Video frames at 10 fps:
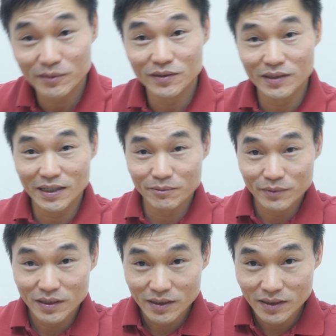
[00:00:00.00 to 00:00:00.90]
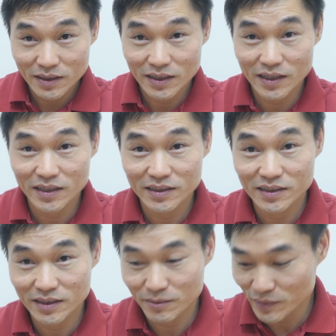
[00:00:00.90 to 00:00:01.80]
you left on
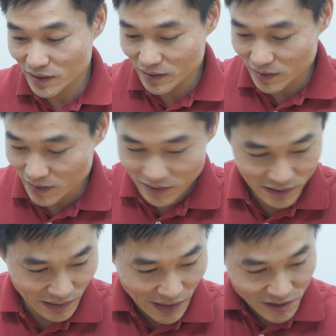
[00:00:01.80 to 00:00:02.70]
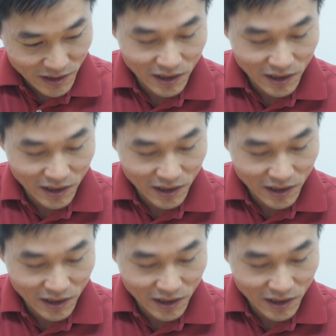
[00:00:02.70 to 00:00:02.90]
the SD